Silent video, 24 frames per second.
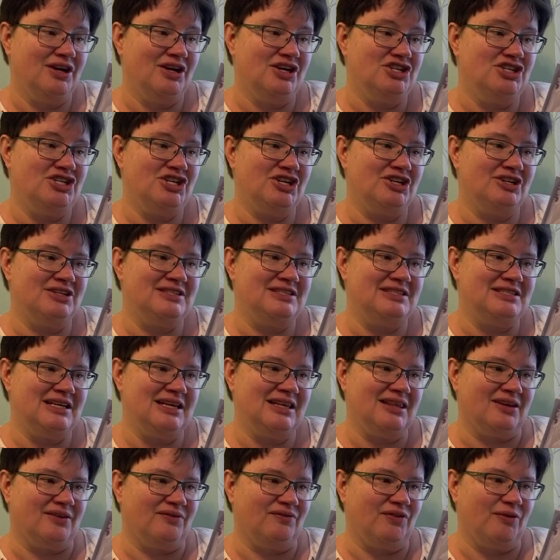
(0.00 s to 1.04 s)
She could see
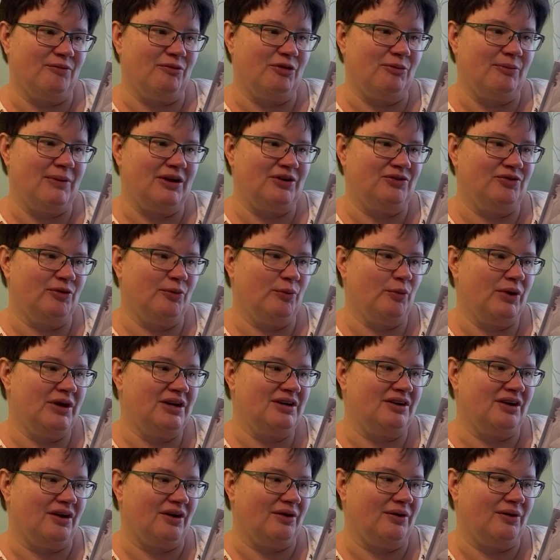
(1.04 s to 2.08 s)
them from her bedroom
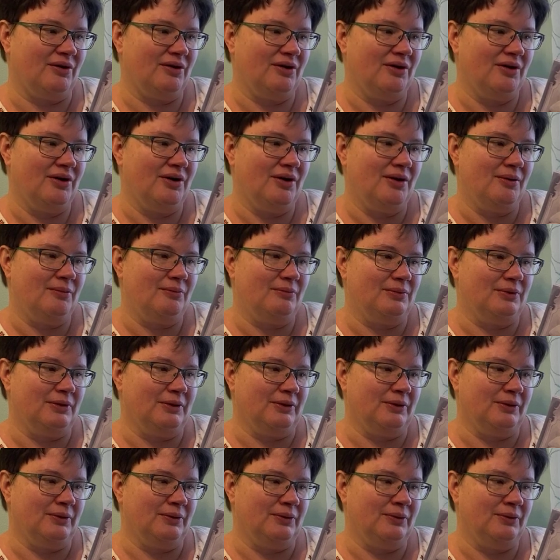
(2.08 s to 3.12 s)
window,
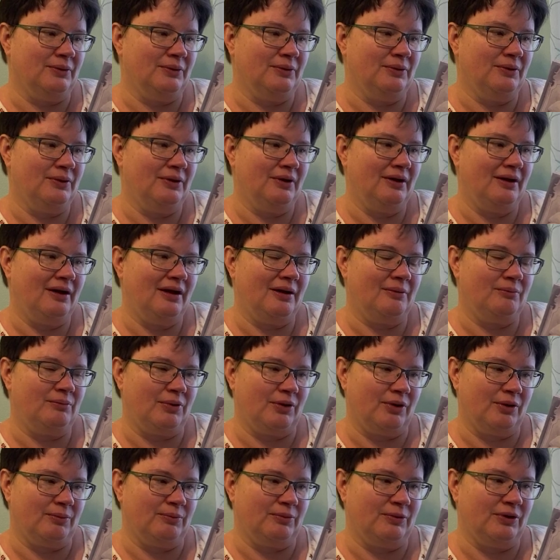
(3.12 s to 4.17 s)
blue and
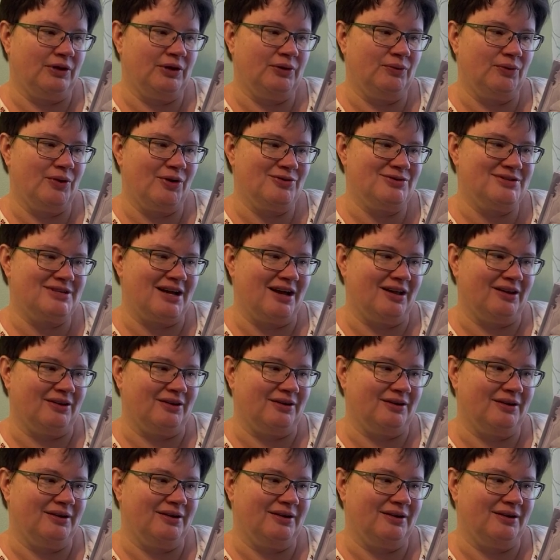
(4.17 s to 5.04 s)
purple and rose-colored.